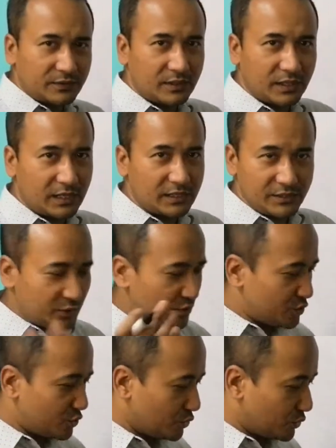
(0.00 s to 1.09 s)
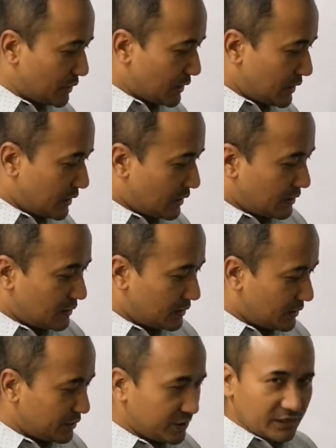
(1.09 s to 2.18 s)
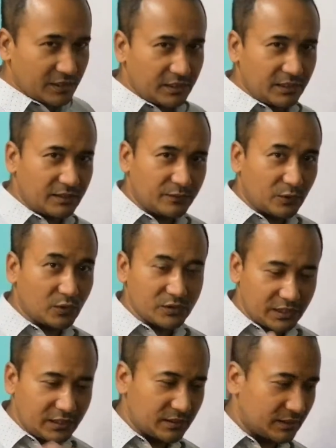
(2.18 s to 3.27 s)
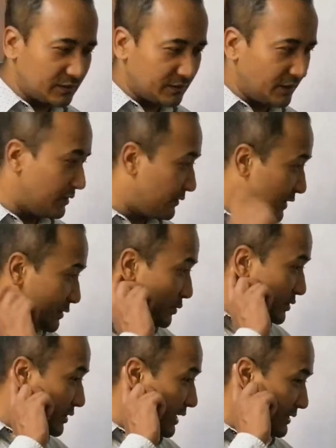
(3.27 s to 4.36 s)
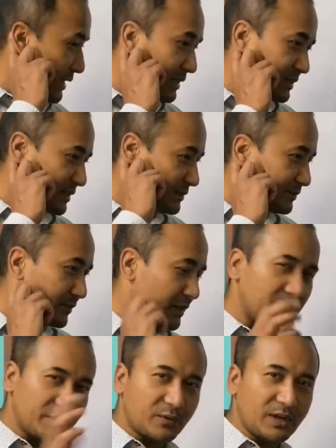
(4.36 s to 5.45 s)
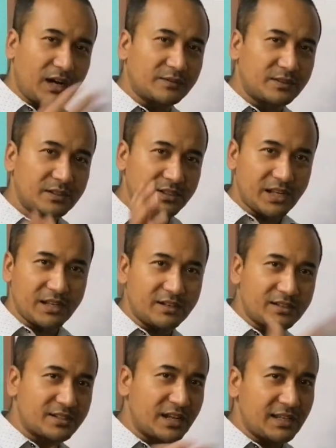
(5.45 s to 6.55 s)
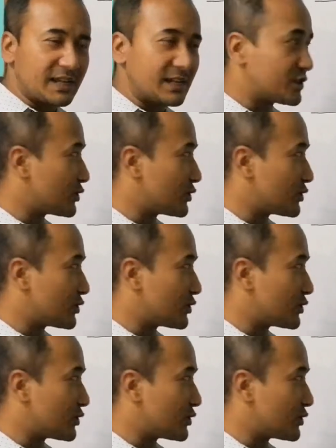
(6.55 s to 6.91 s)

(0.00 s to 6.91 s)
as you used to share photos in Facebooks or like that, before, after, 10 years challenge and so